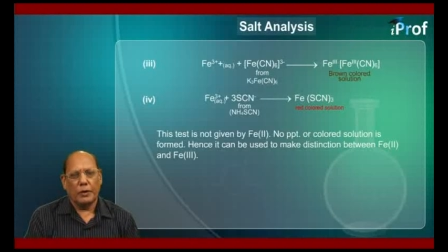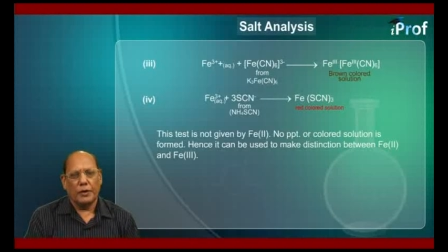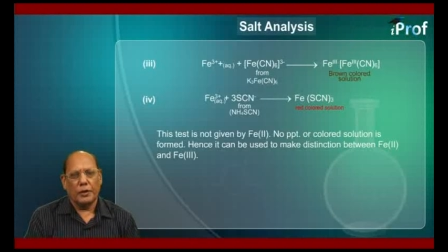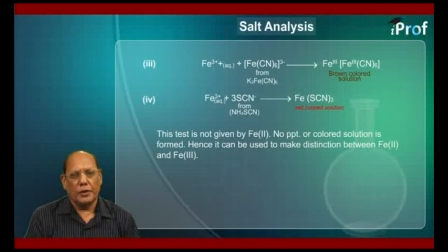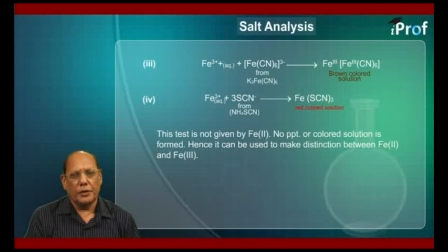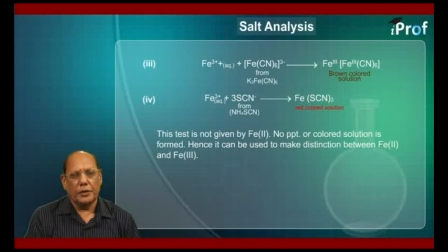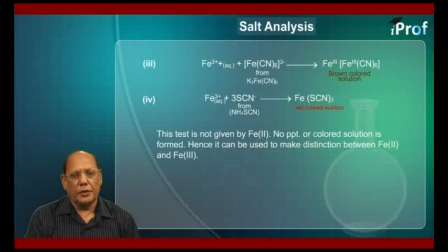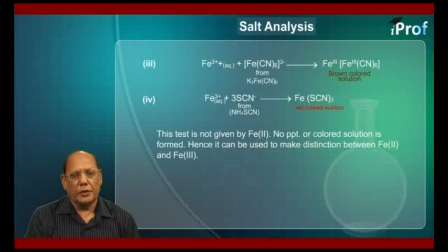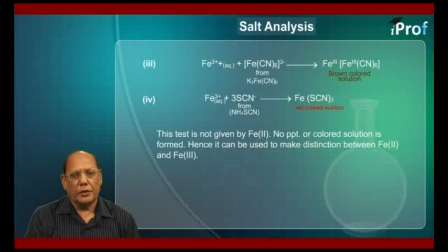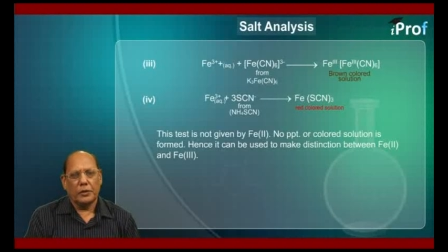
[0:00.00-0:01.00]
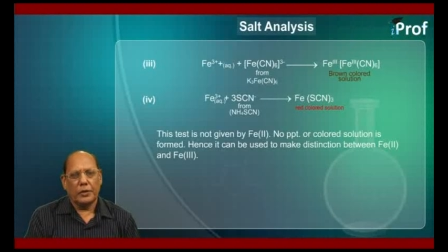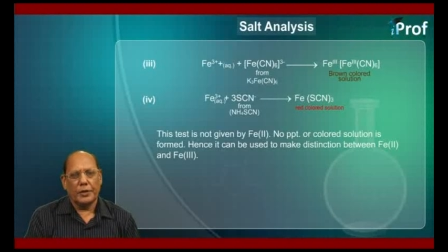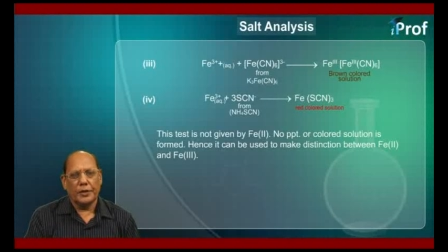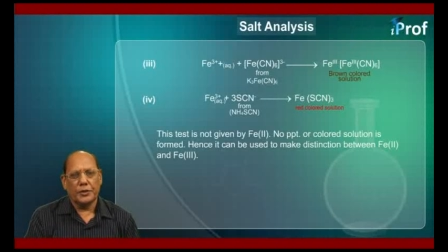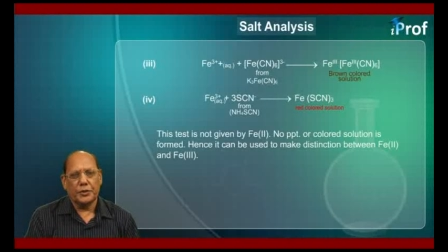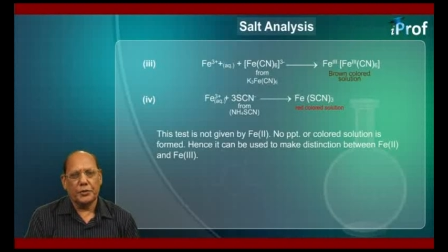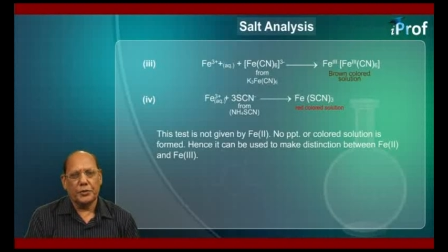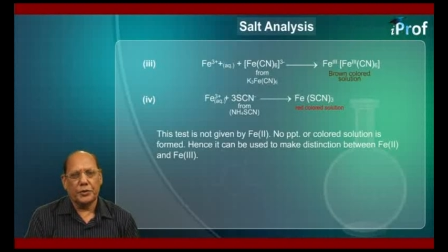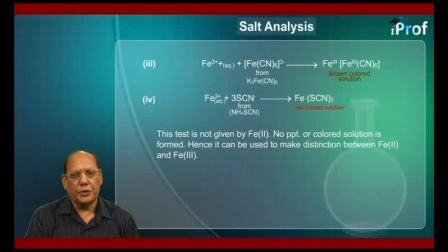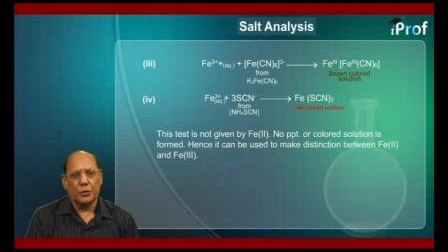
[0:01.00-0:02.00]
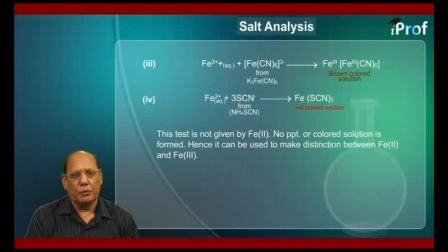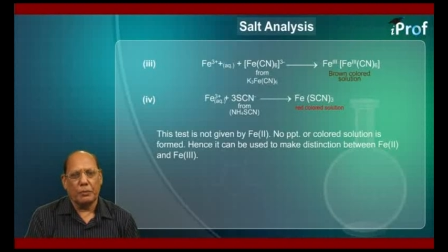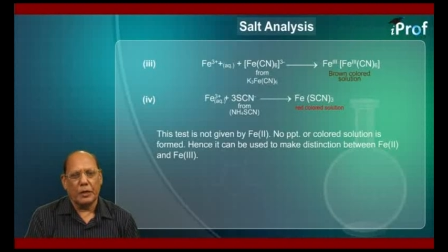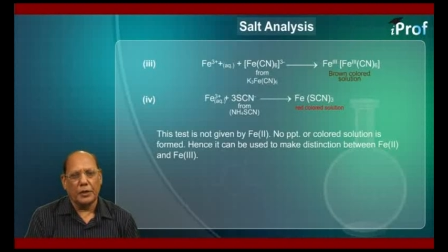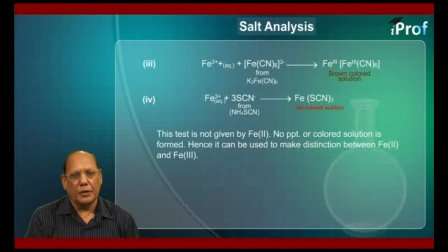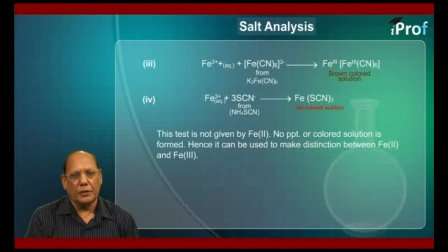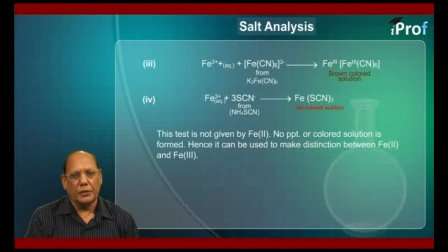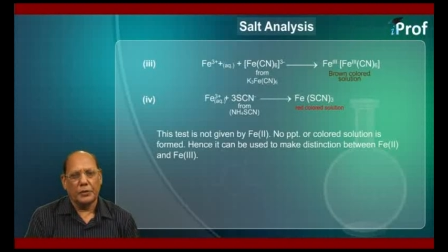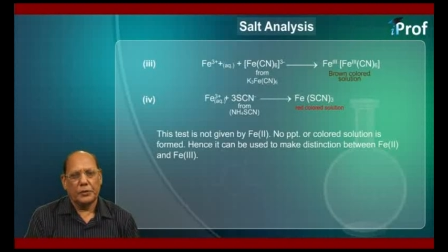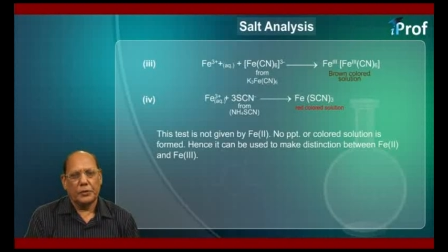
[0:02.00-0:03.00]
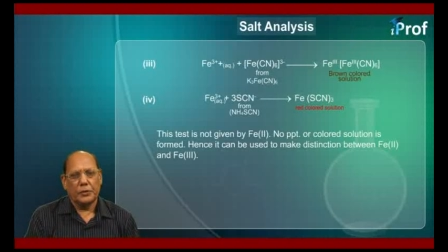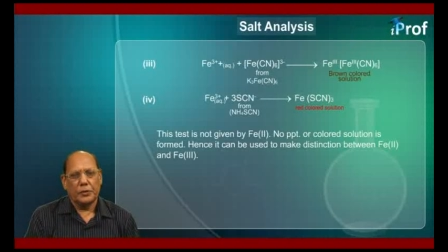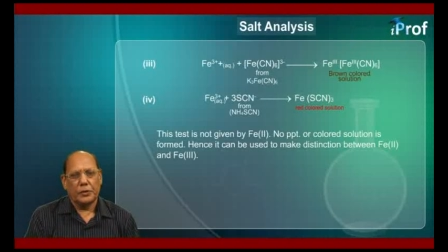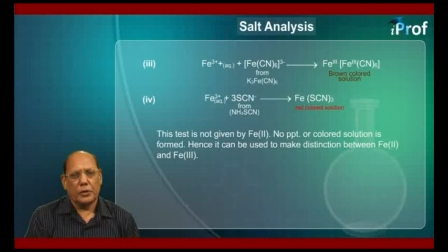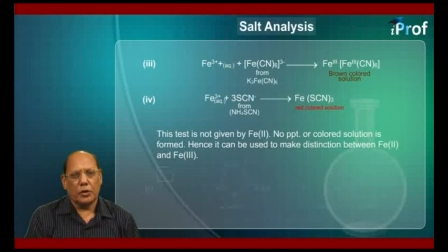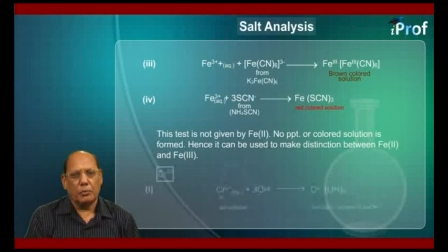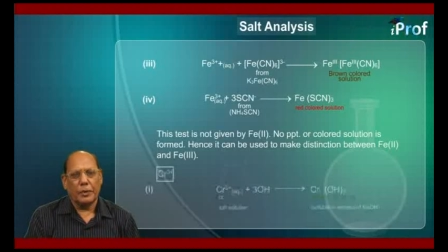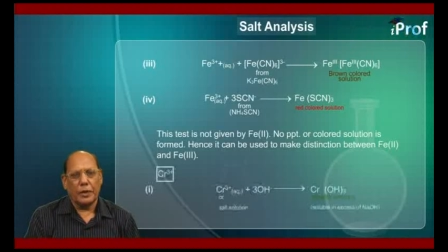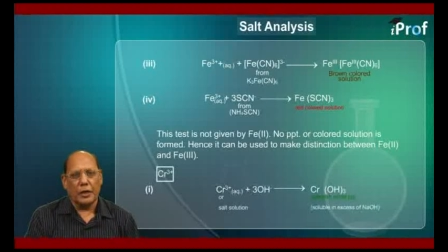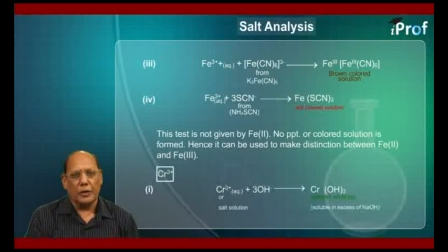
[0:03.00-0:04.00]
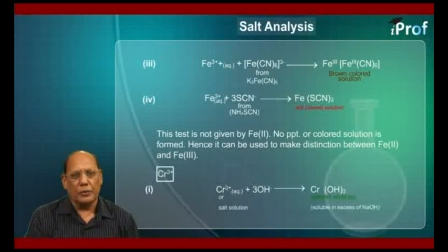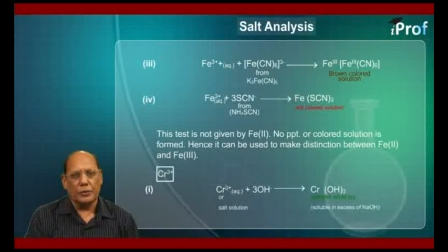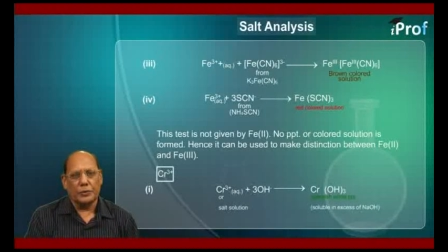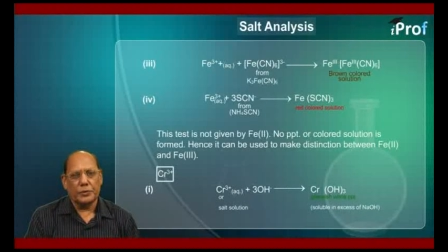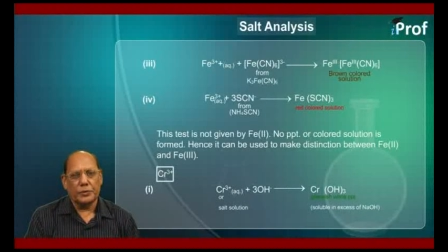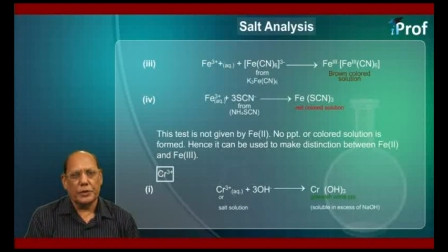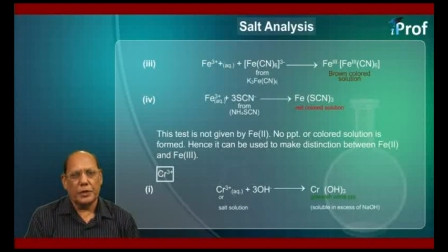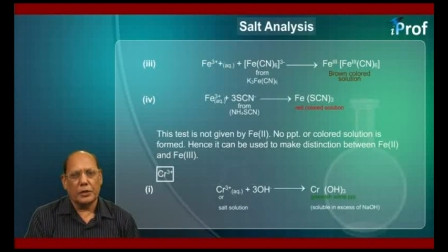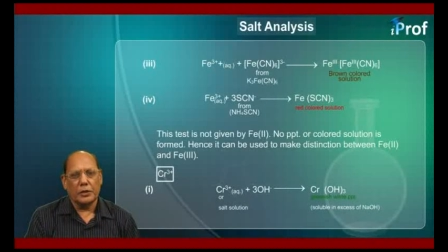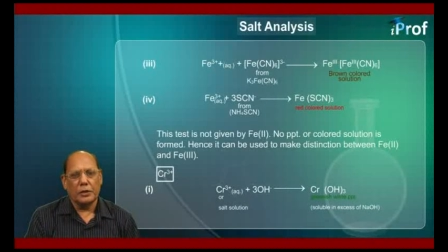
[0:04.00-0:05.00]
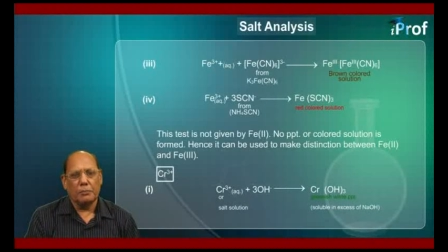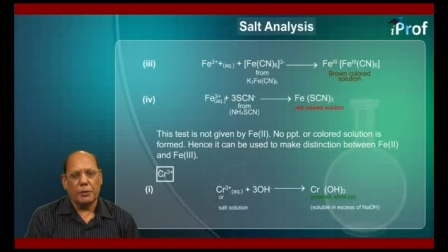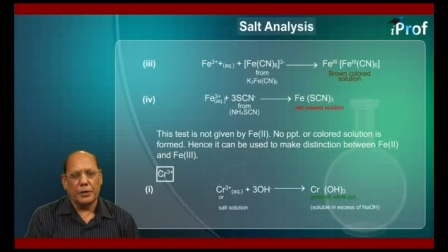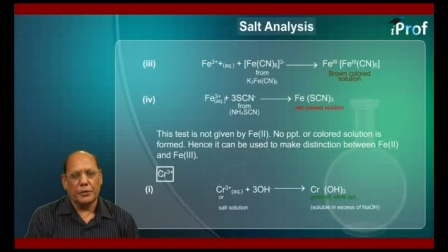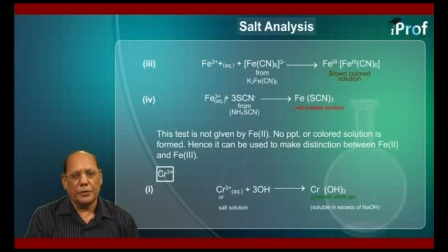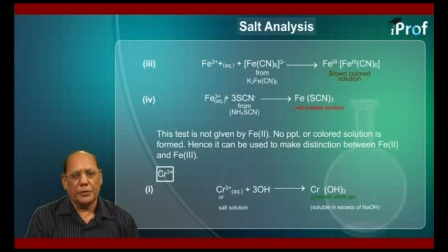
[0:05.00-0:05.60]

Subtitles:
Finally, reactions shown by chromic ions Cr3+.